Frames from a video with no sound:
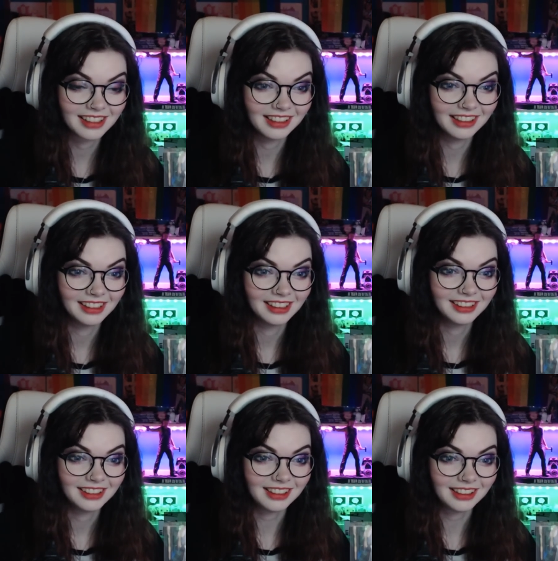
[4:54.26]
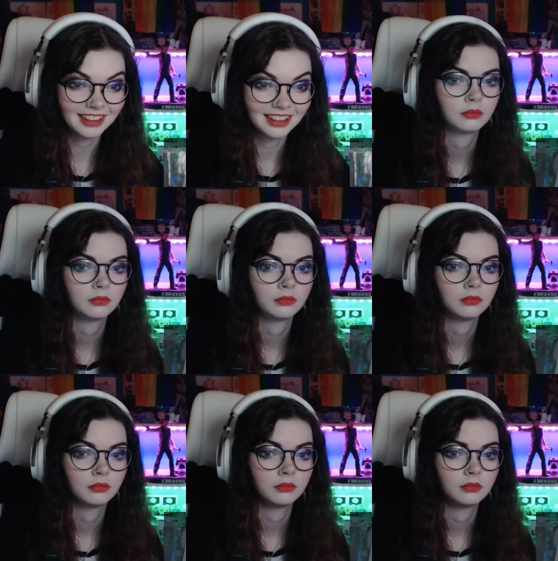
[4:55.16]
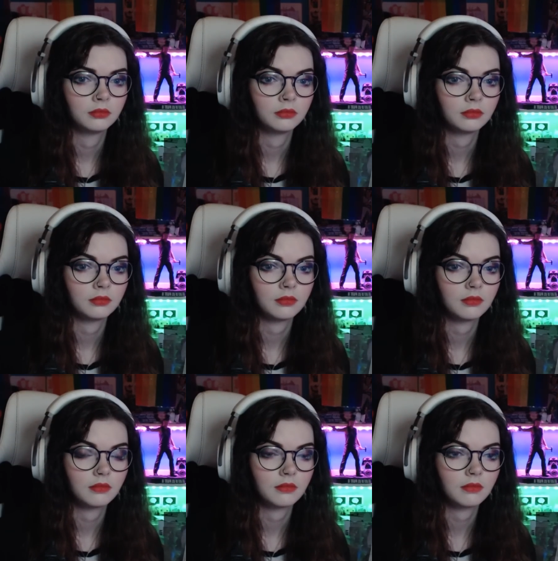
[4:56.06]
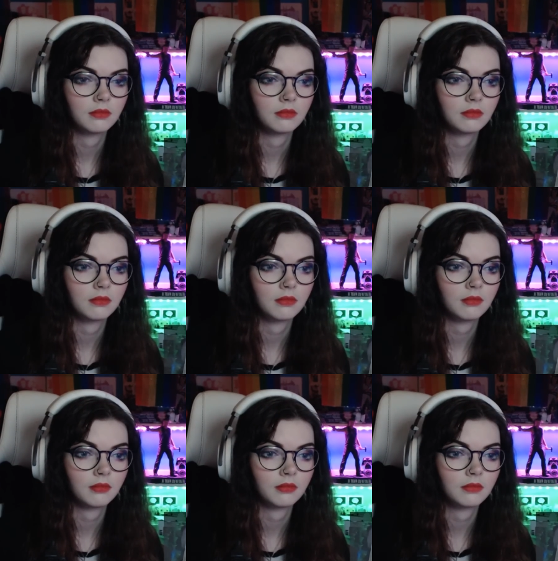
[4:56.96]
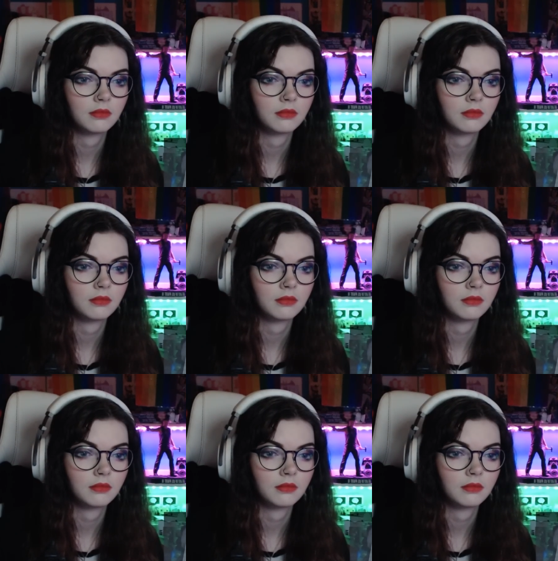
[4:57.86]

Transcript: (silence)